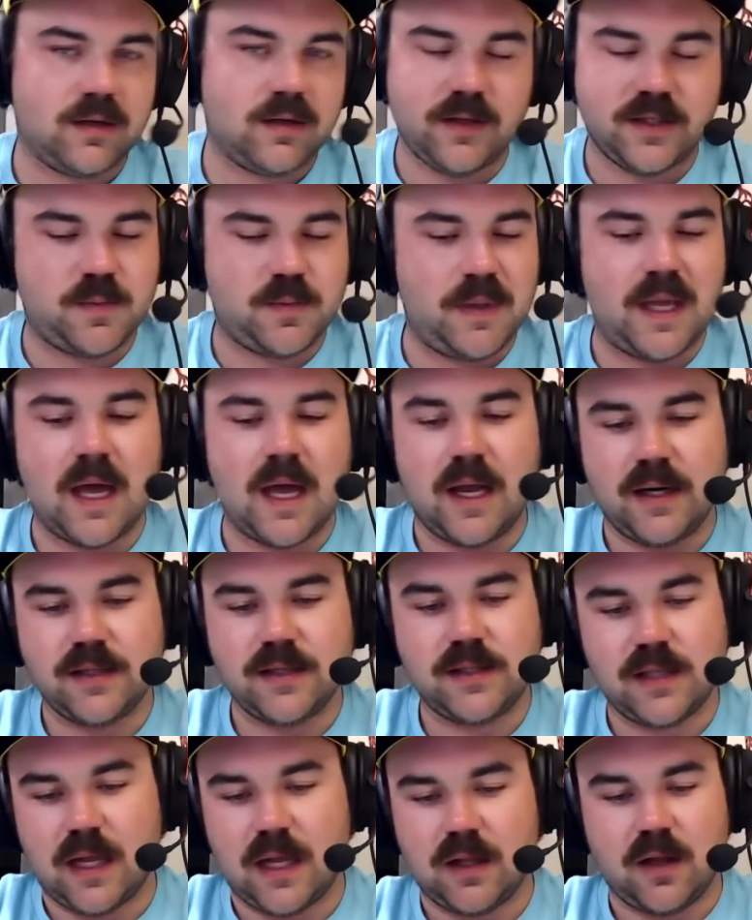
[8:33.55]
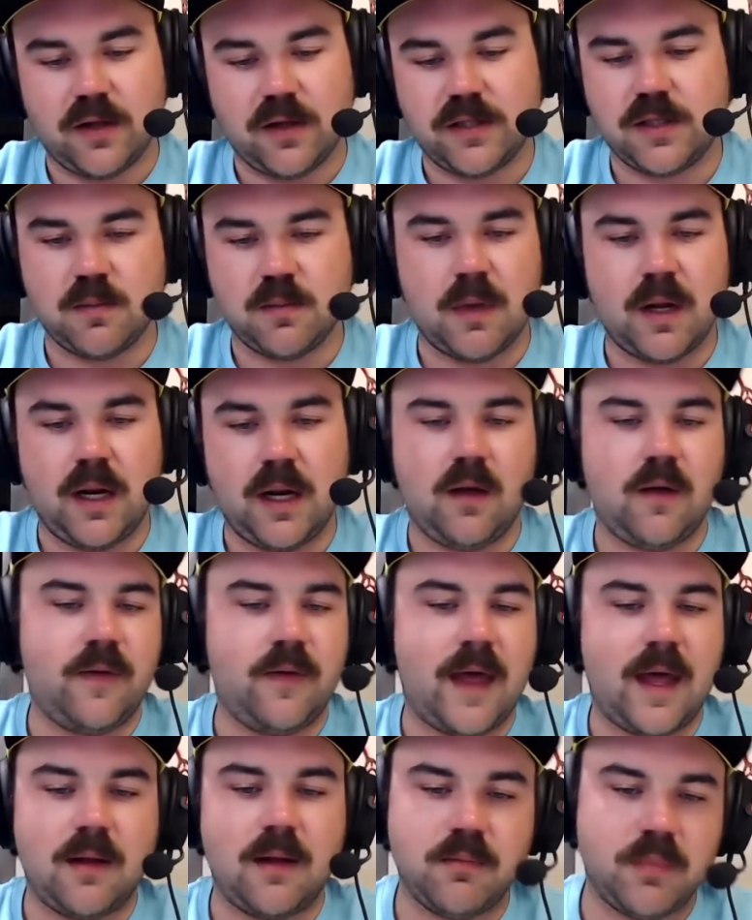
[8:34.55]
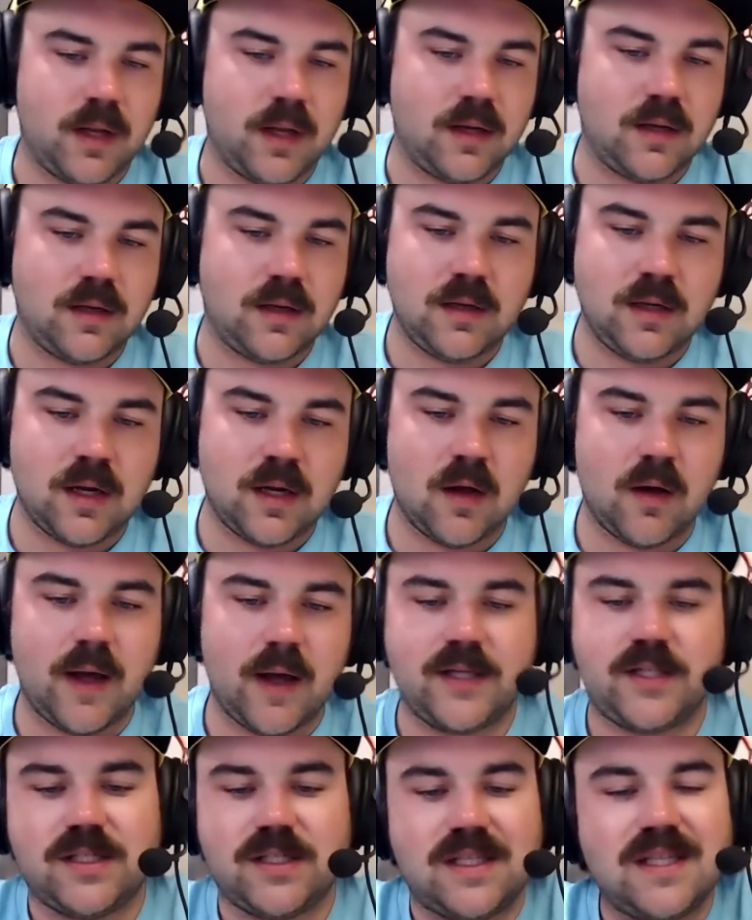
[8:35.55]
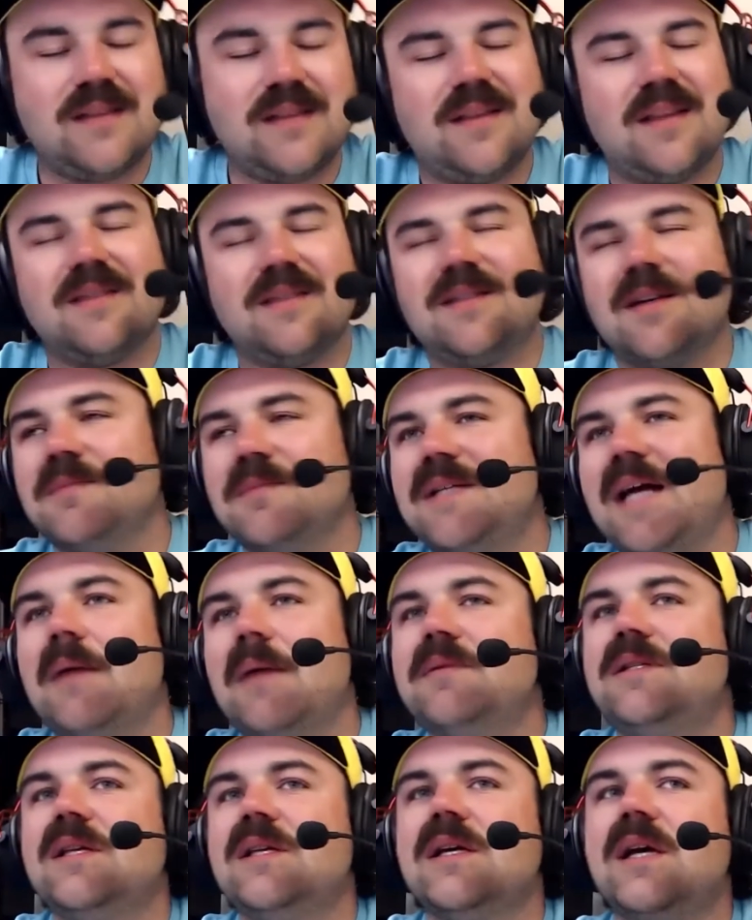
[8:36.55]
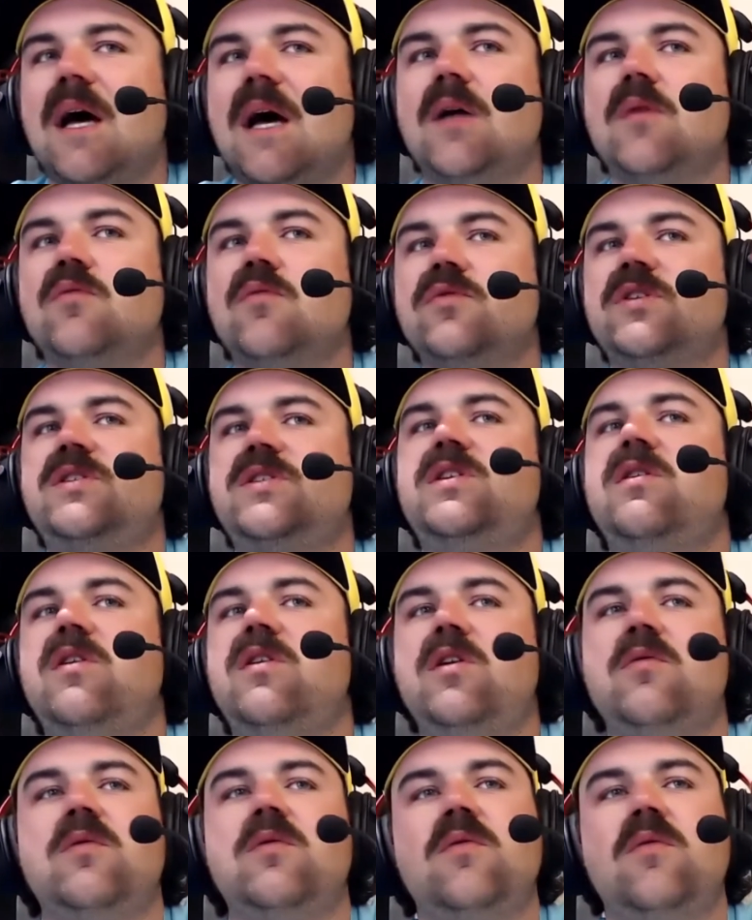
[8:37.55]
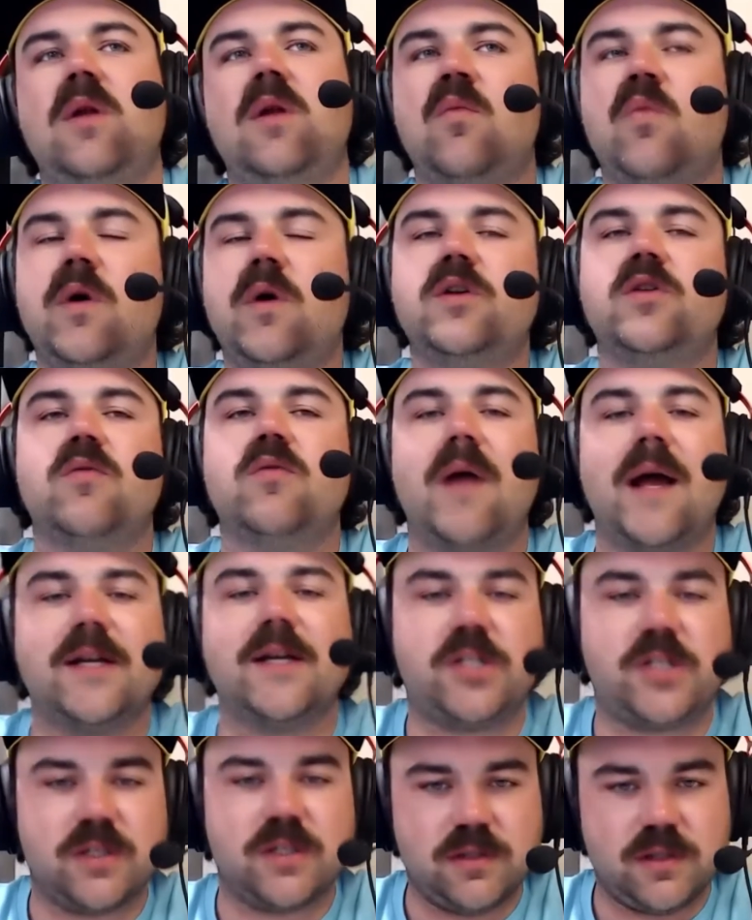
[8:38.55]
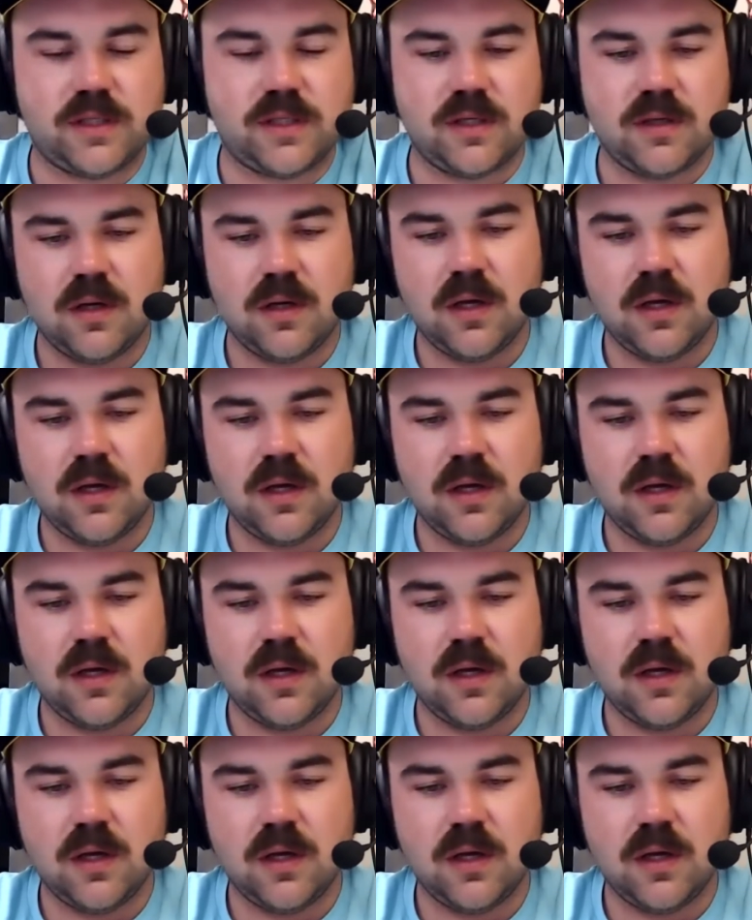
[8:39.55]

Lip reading: Let's be honest. I lost some money on that. But it's just sometimes the gut will steer you in weird directions.